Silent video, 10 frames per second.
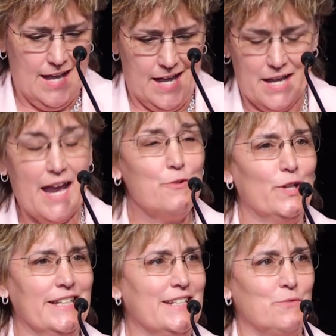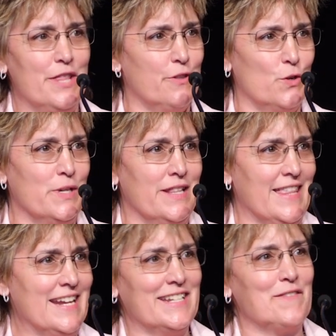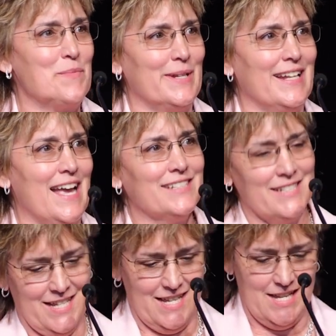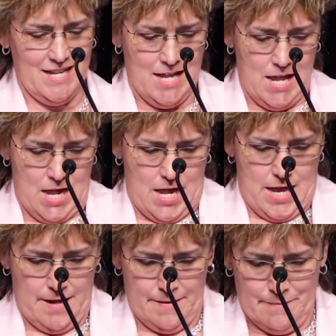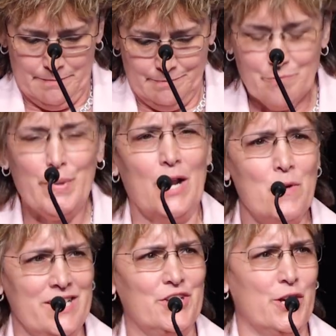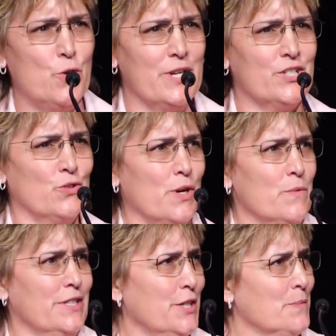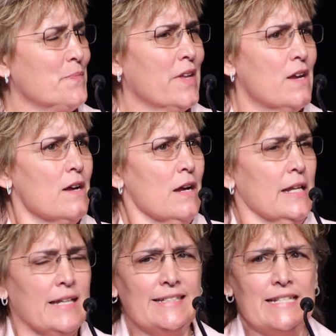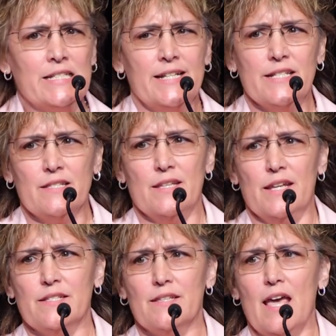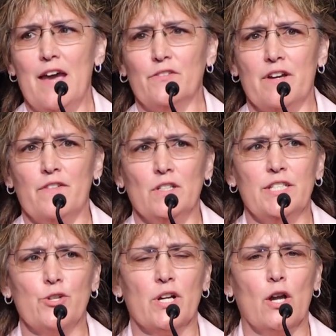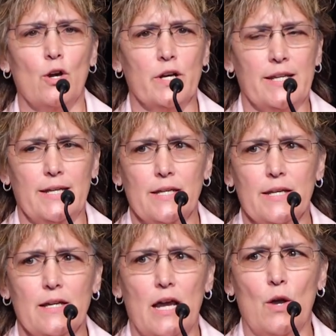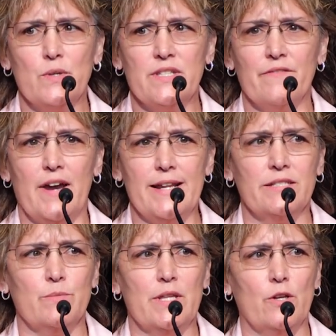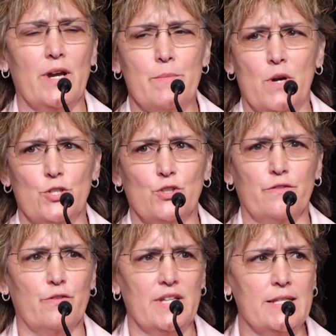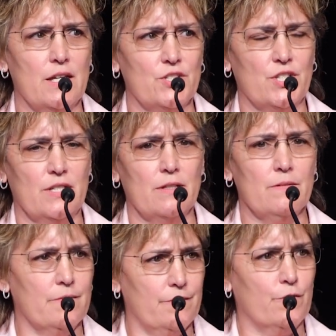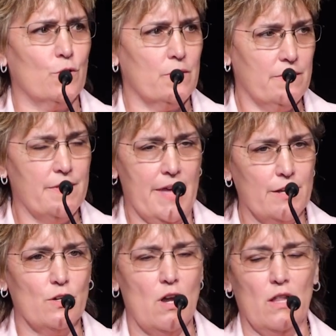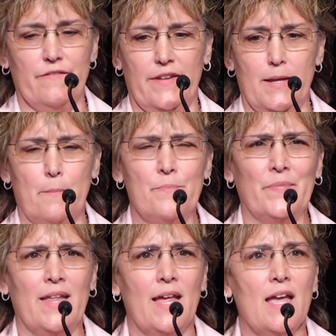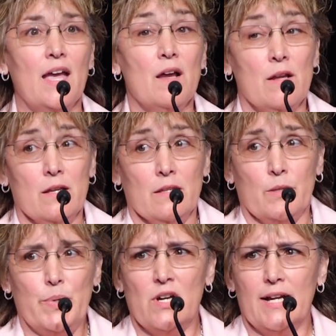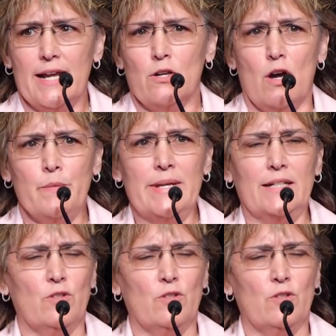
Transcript: I, I really went through and thanked everybody last night, um, but I want to share a quick story with you. 1996, after I fought Deirdre Gogarty, I was invited to be the Grand Marshal for the induction for that year Hall of Fame. The PR guy called me. I